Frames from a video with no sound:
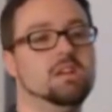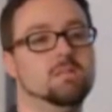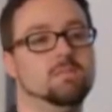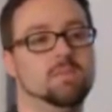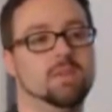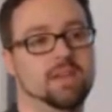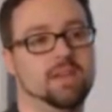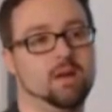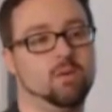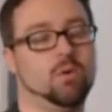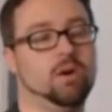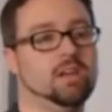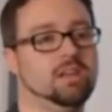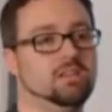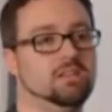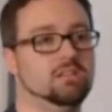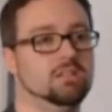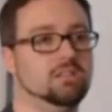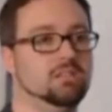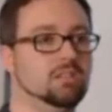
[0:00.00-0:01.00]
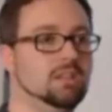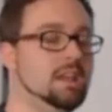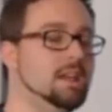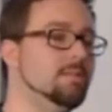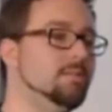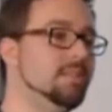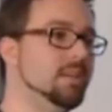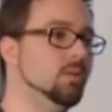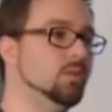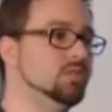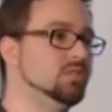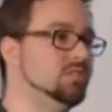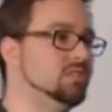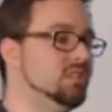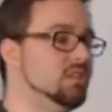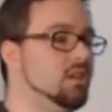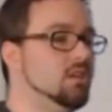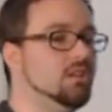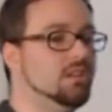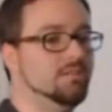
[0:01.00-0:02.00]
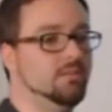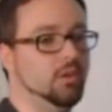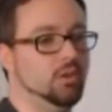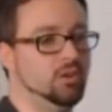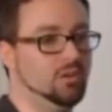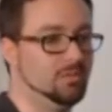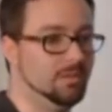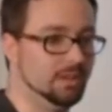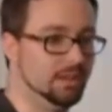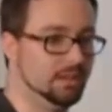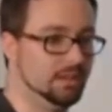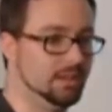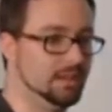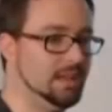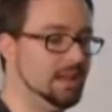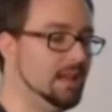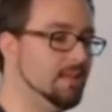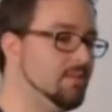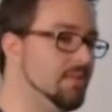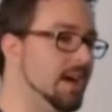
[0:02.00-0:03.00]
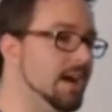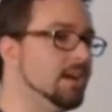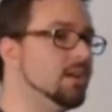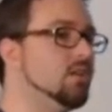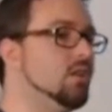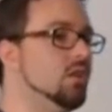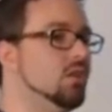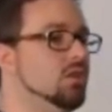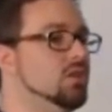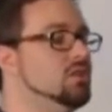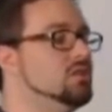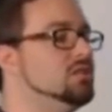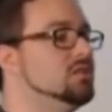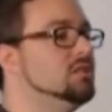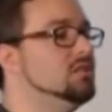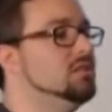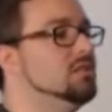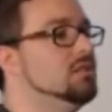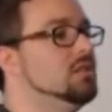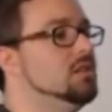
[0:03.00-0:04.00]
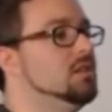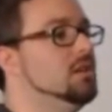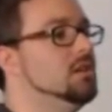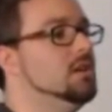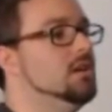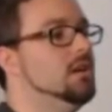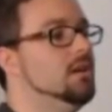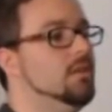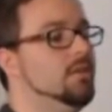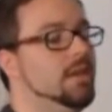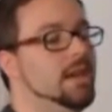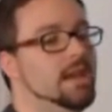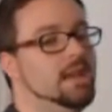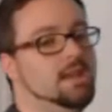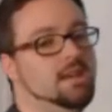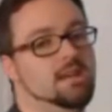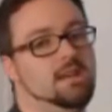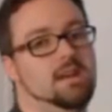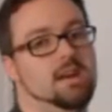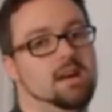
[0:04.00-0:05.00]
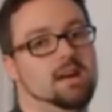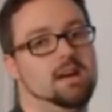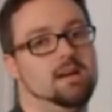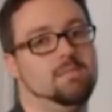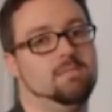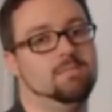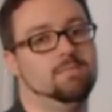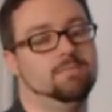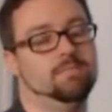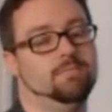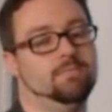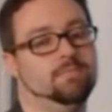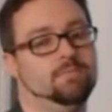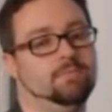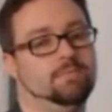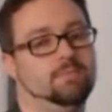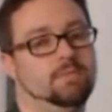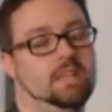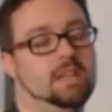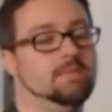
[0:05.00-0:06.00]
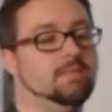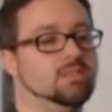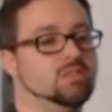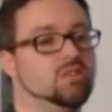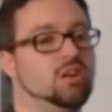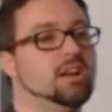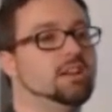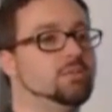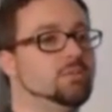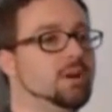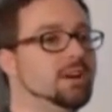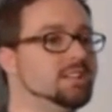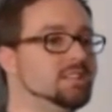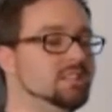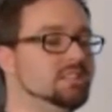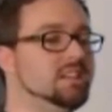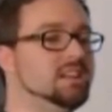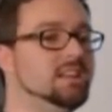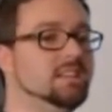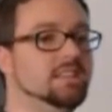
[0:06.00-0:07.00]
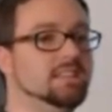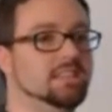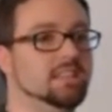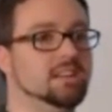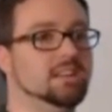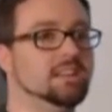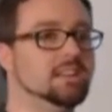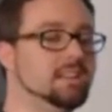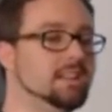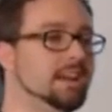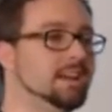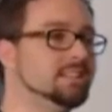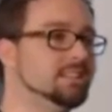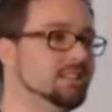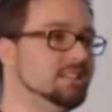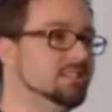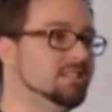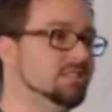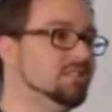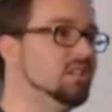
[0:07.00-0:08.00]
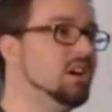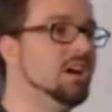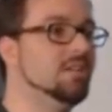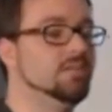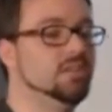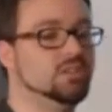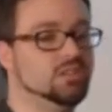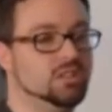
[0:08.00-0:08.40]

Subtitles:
But that way, if there was a security vulnerability in that code, then if it tried to access anything that it didn't access the time you